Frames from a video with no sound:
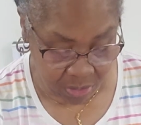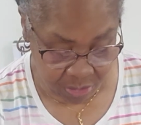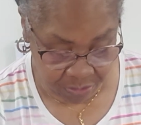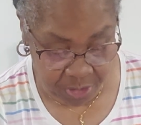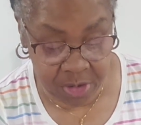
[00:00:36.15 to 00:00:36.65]

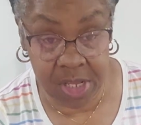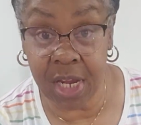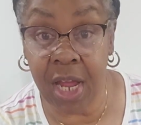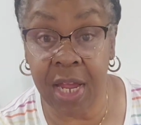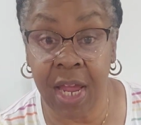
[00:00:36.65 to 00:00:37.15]
The first
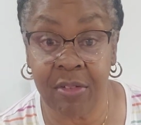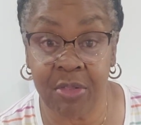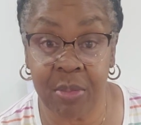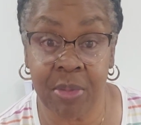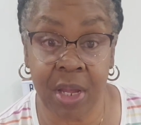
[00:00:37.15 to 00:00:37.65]
thing I got
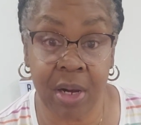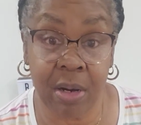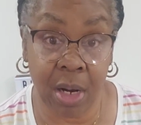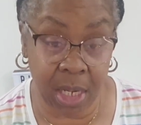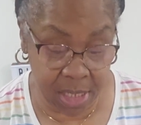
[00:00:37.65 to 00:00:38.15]
from
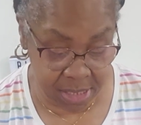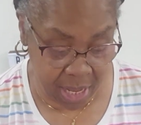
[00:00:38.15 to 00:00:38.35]
there is,